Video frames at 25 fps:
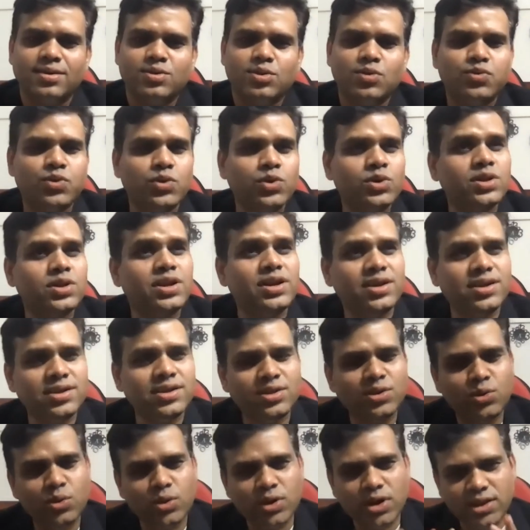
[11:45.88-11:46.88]
So folks, let
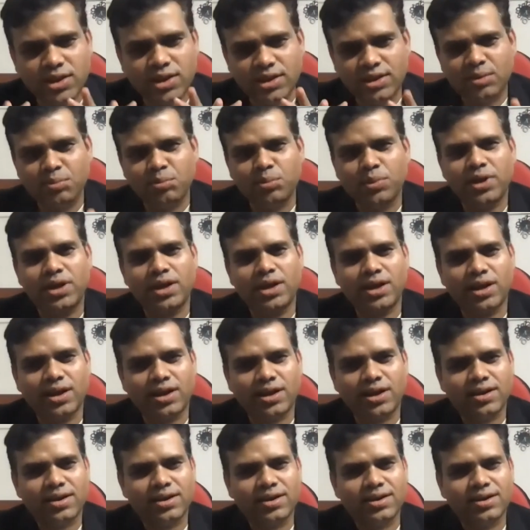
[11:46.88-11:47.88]
us together make
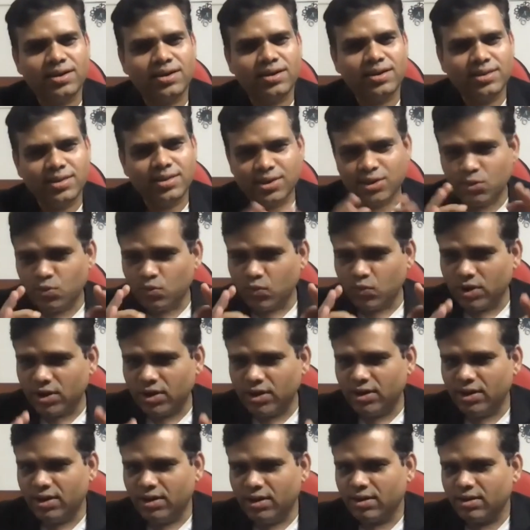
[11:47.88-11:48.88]
this
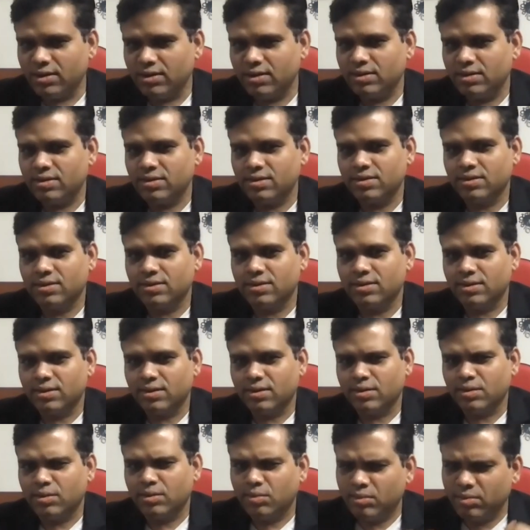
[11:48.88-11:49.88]
world
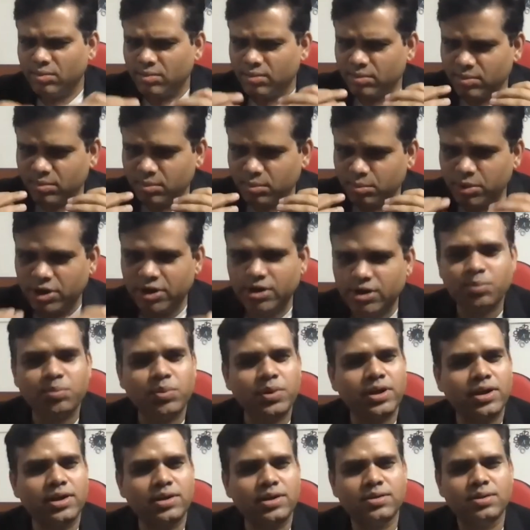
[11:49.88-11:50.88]
a better
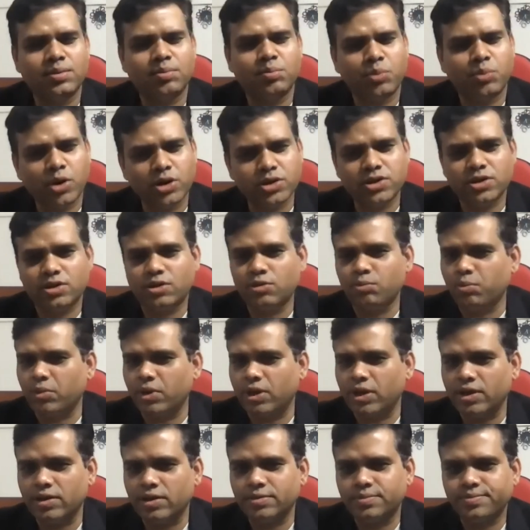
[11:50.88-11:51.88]
place, positive
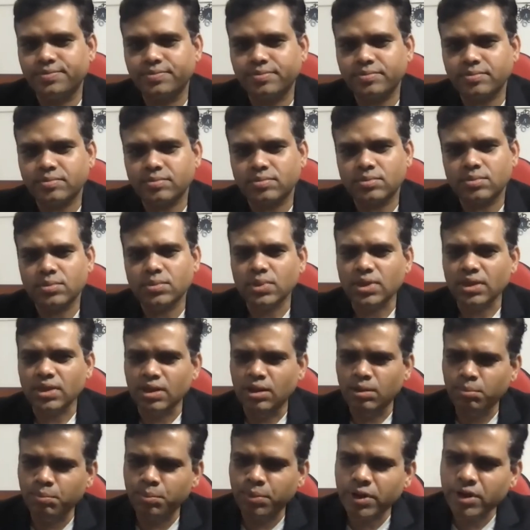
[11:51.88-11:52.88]
place.
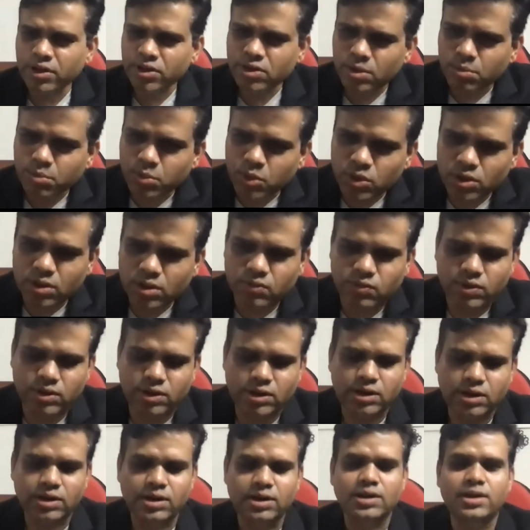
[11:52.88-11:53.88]
Impress upon the
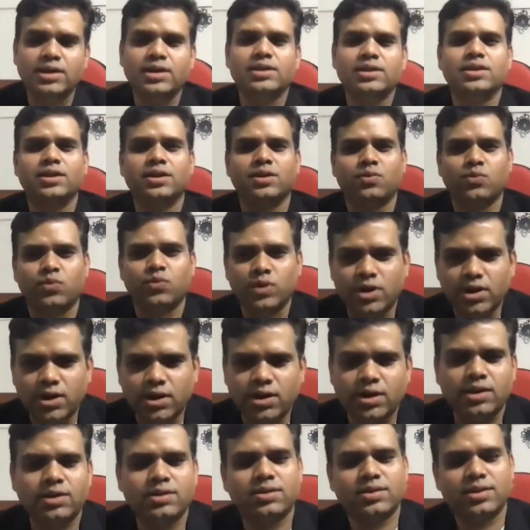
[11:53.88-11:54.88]
world that
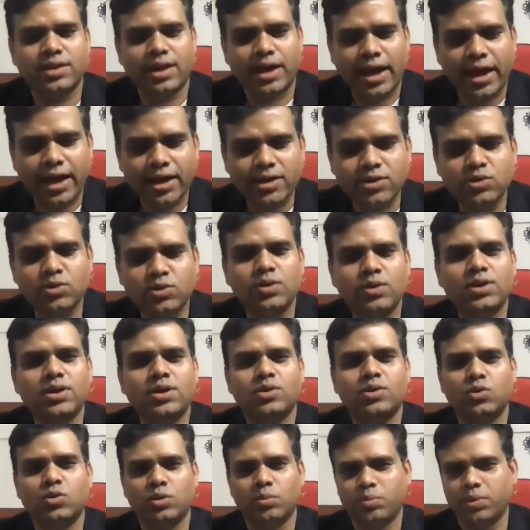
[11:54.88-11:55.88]
world is actually a
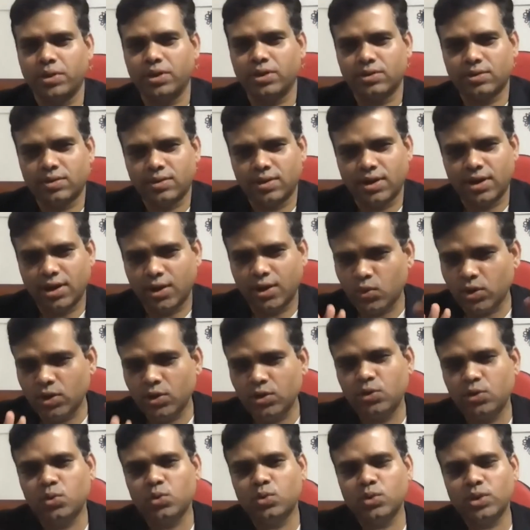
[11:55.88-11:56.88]
good place. And how can
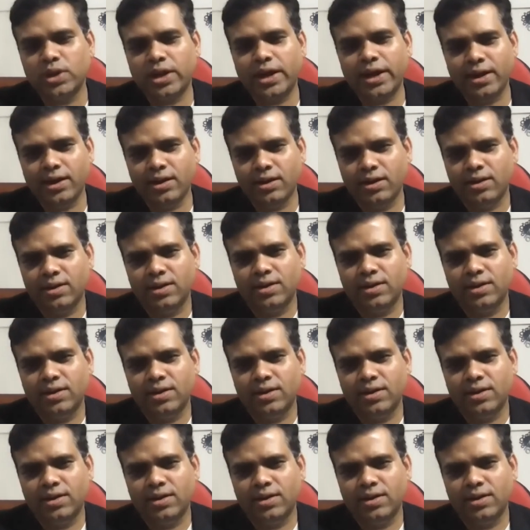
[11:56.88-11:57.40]
you do that?